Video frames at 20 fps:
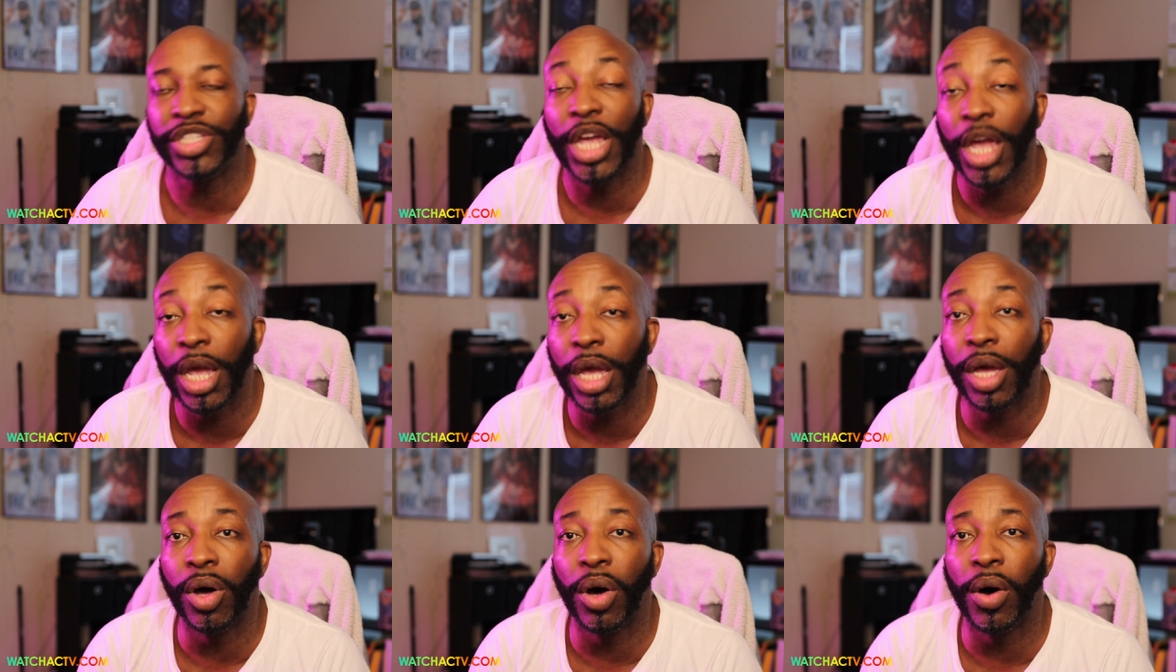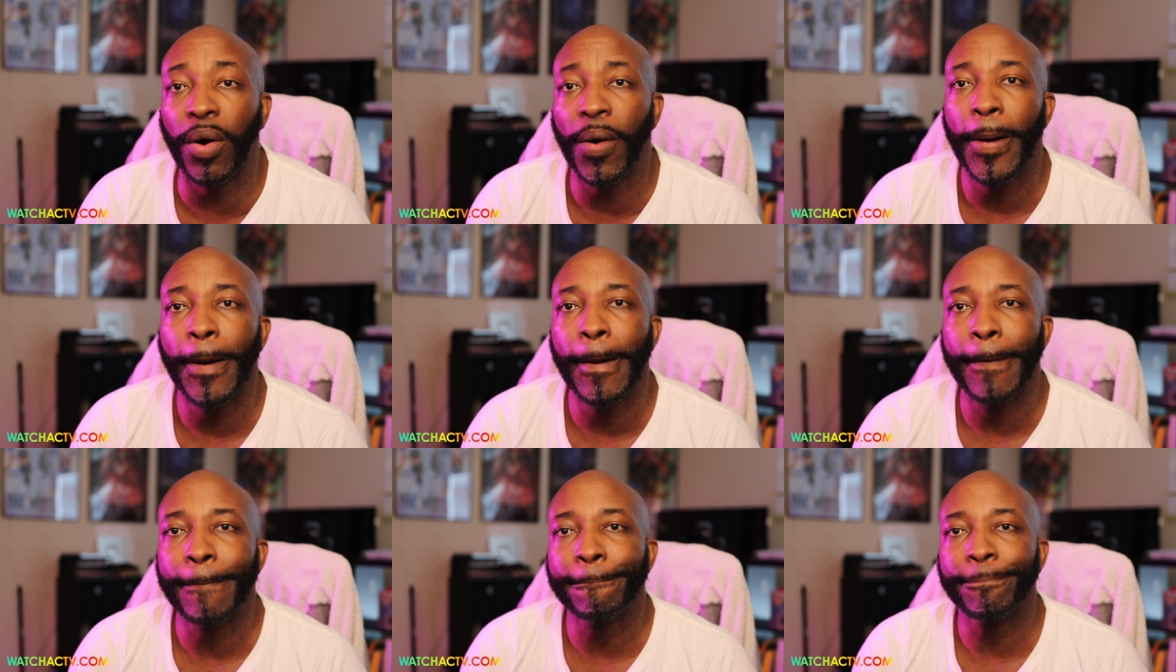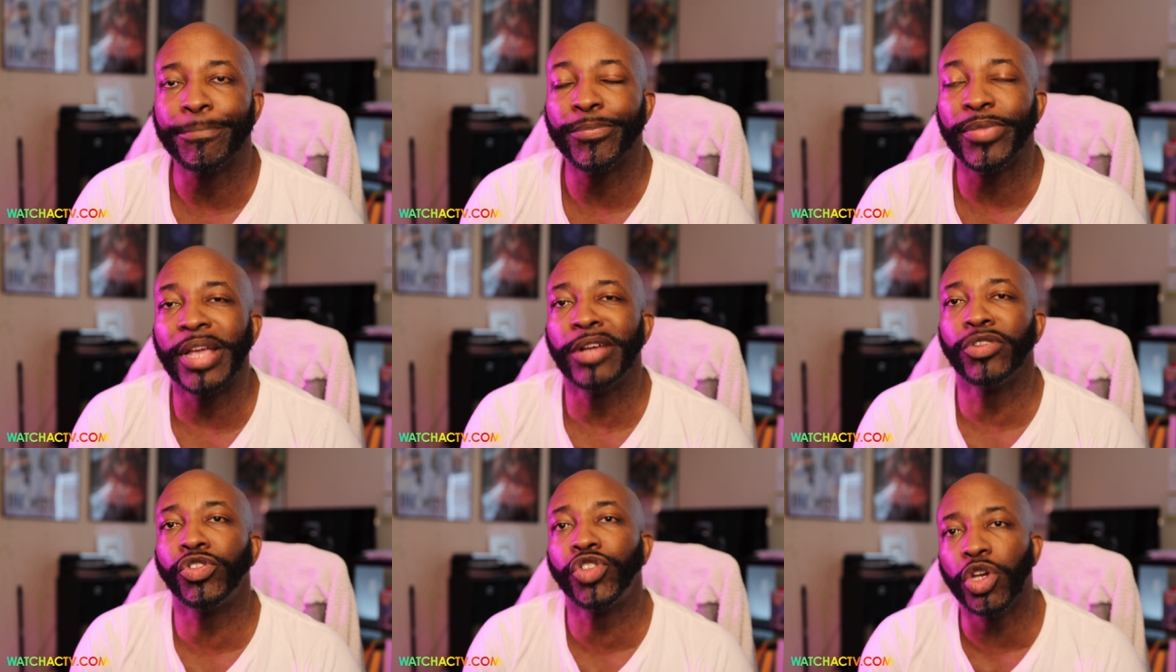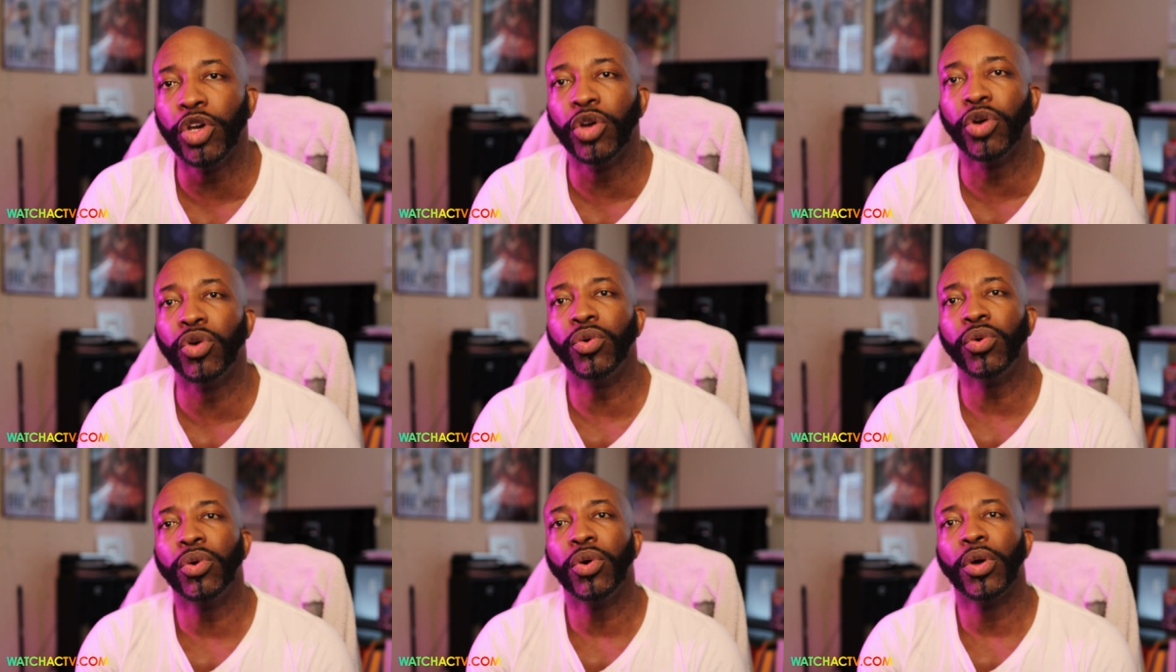heel
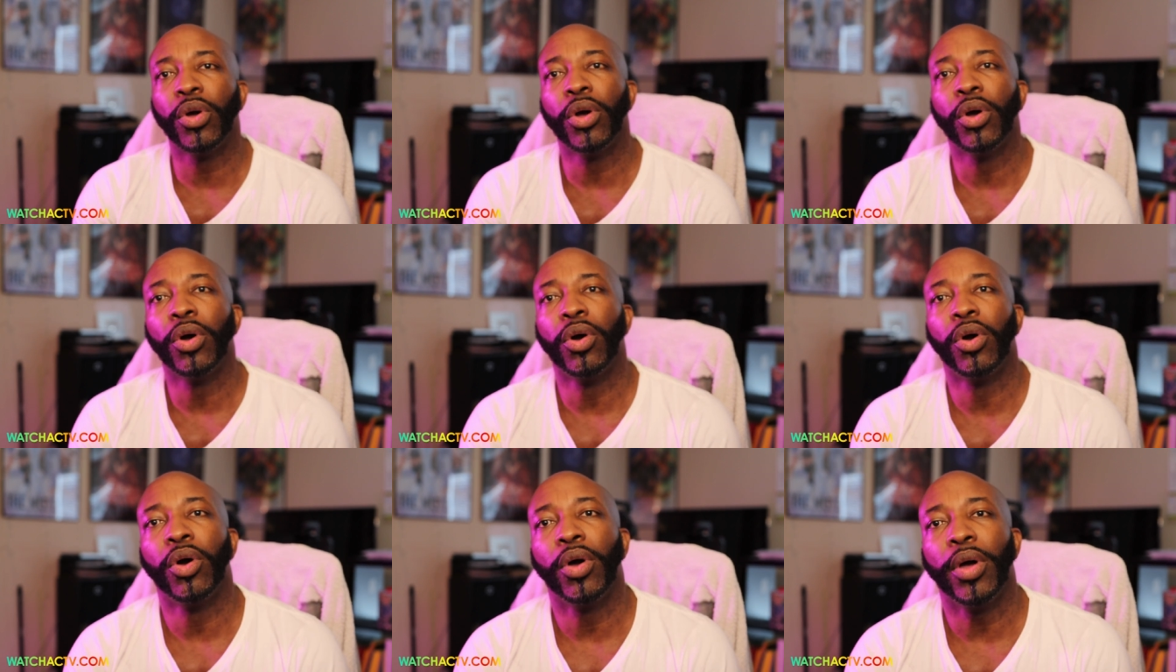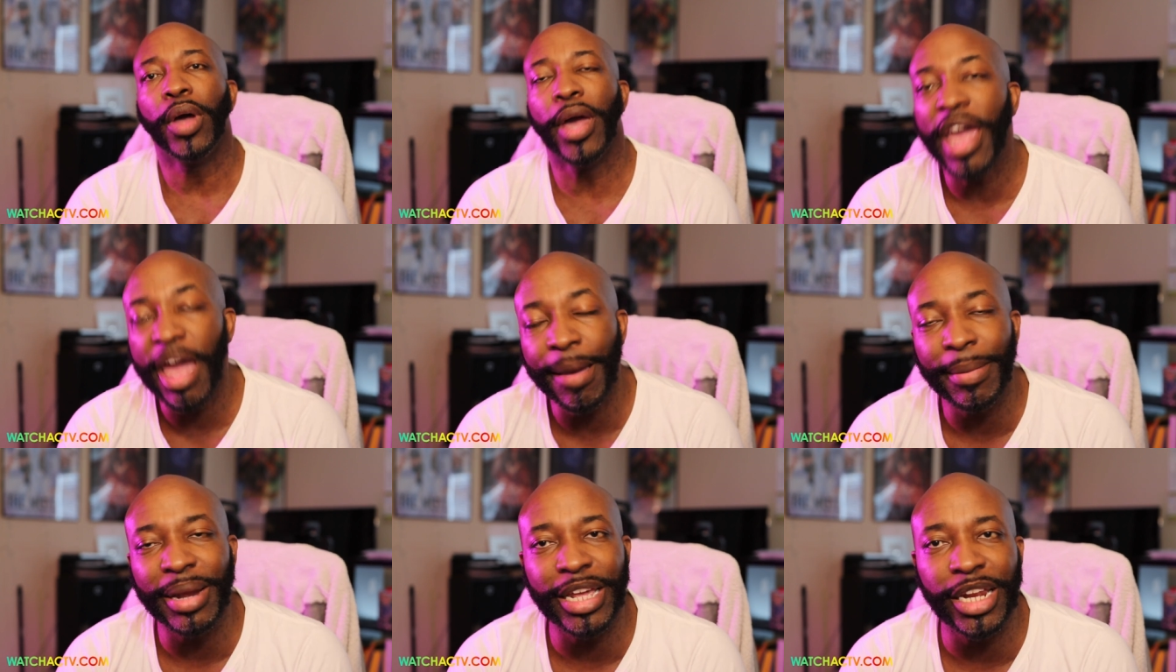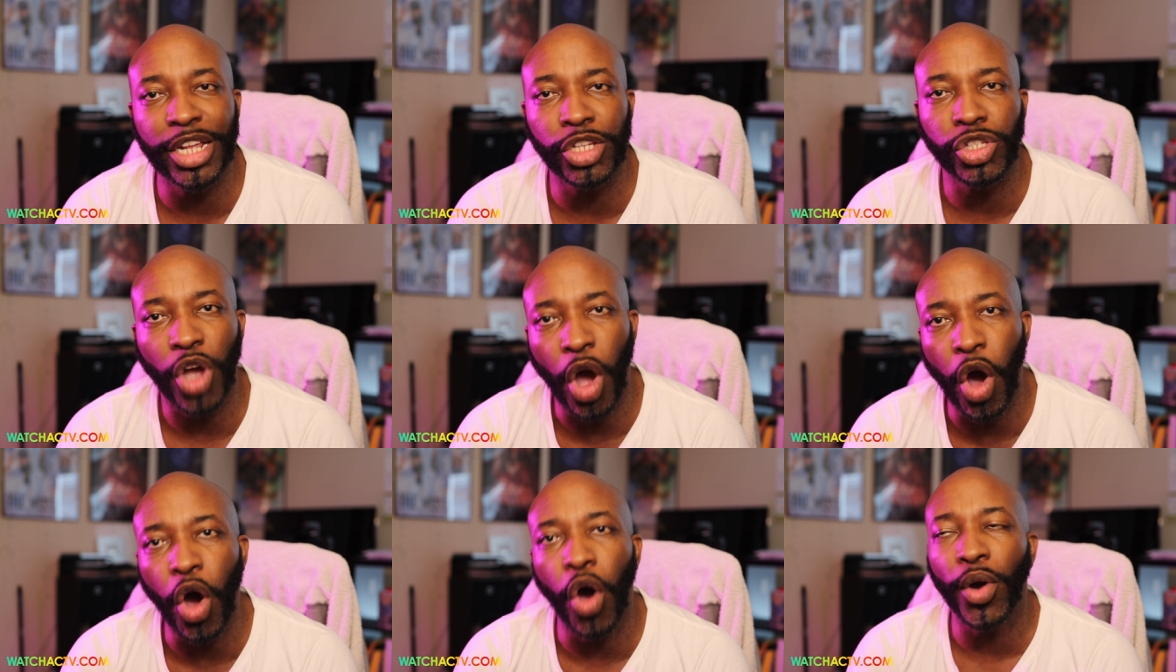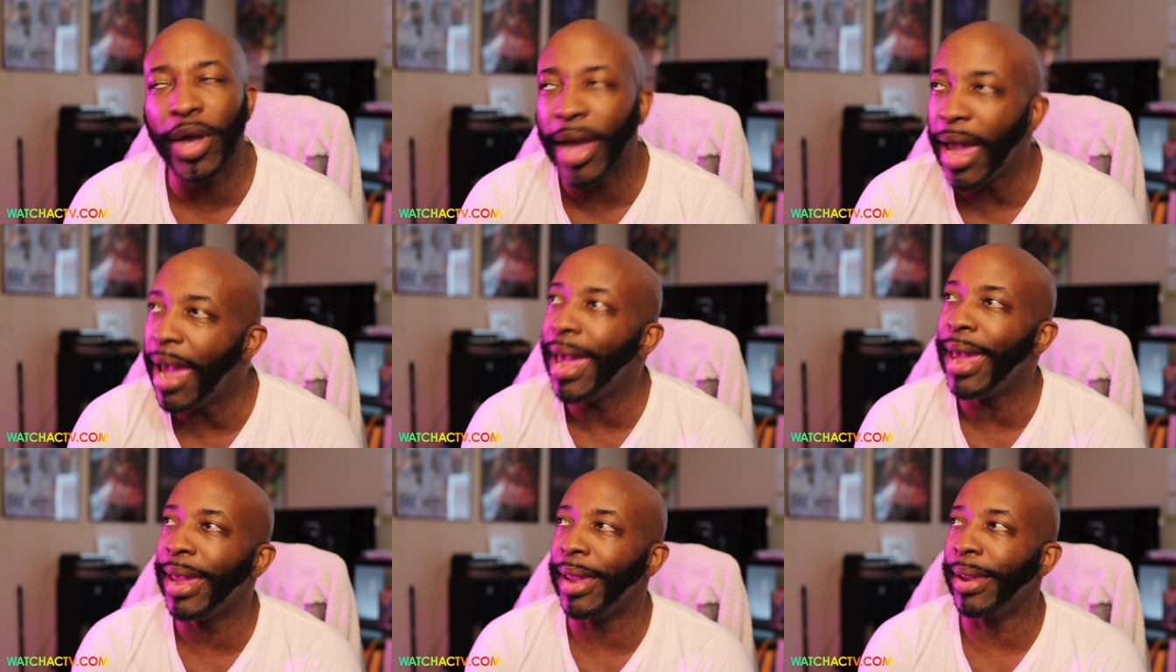to Emily this whole
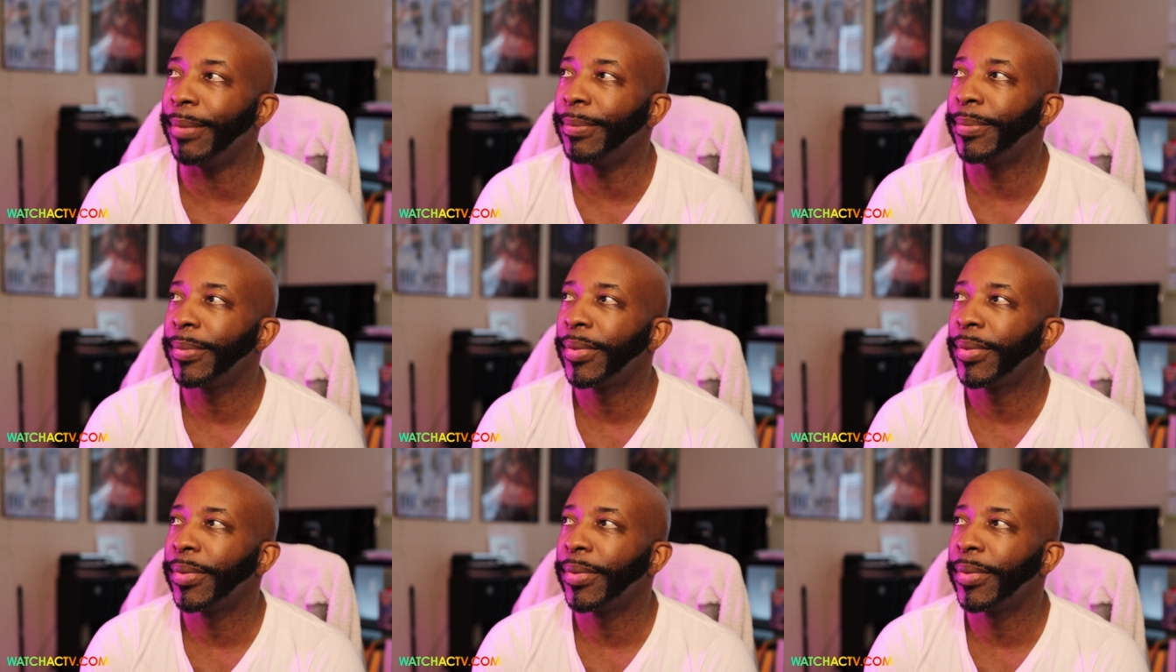game.